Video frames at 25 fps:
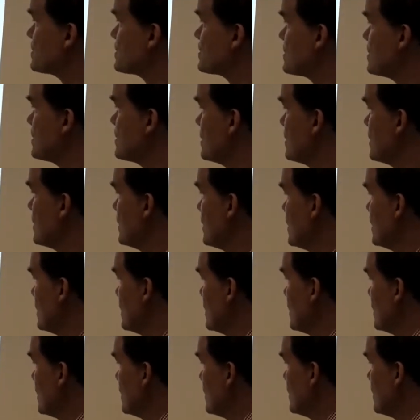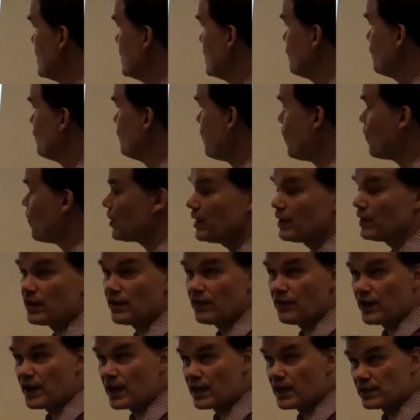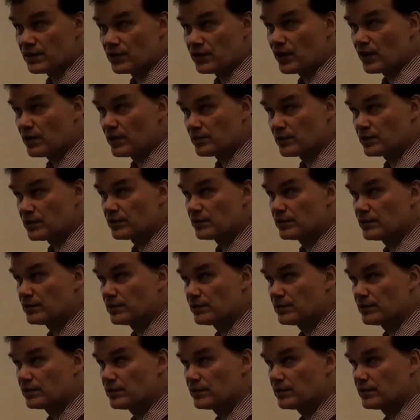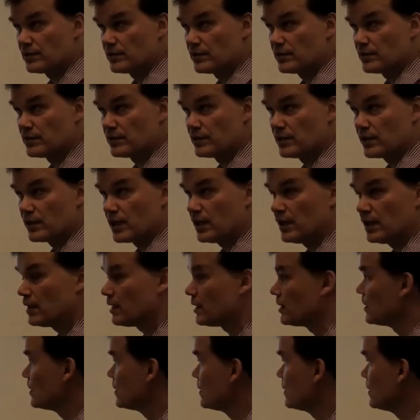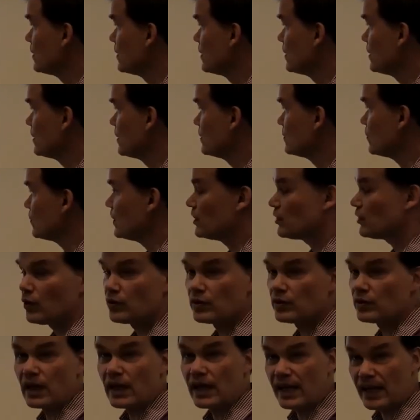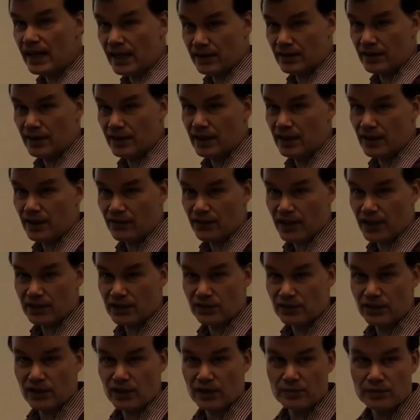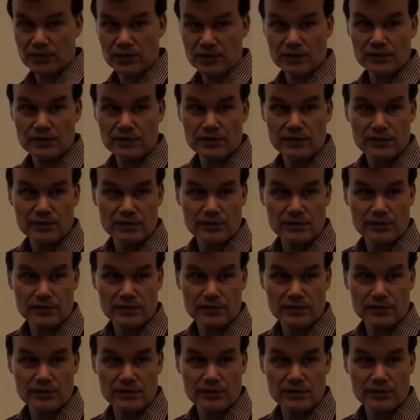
these 4 interference terms. Okay, so in total 8 interference terms,